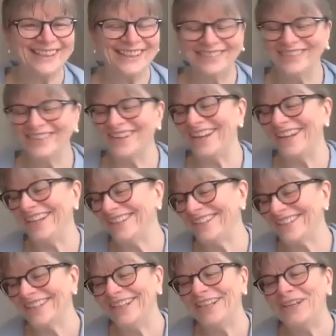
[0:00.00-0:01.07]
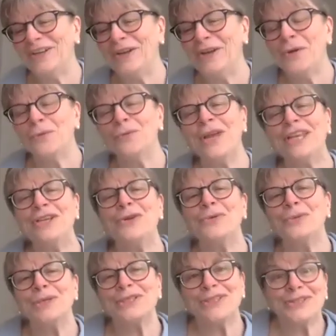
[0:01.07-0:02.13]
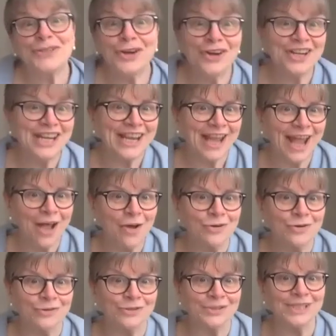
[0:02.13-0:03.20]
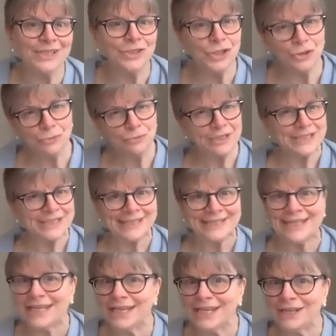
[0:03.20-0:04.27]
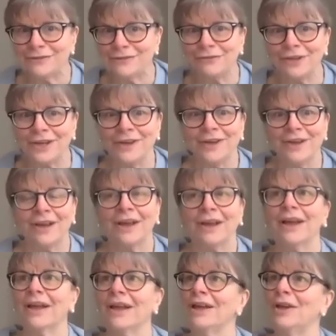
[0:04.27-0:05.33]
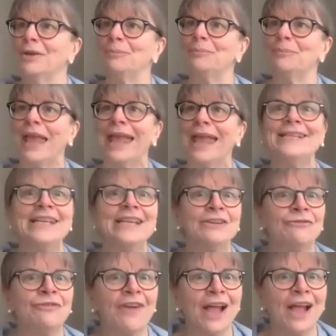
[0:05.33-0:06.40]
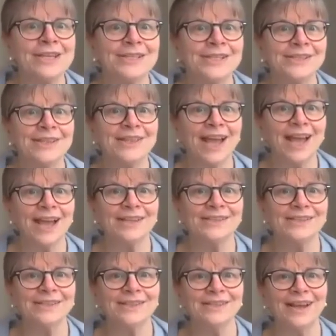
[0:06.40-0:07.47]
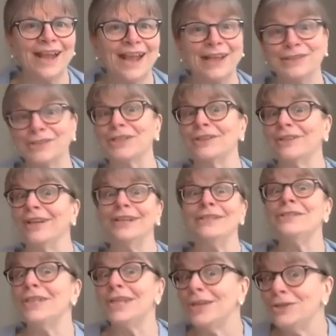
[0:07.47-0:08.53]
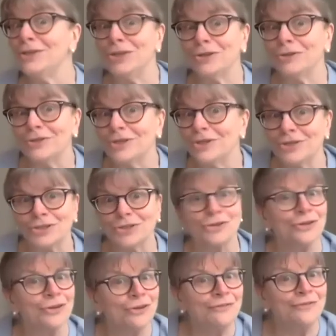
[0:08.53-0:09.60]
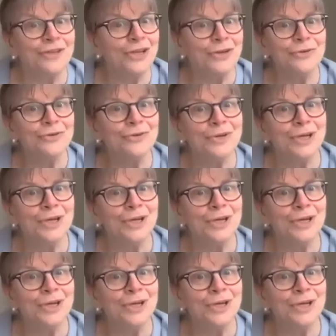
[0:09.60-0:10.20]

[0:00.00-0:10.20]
Great. When you were starting out, did you receive any advice that has continued to serve you?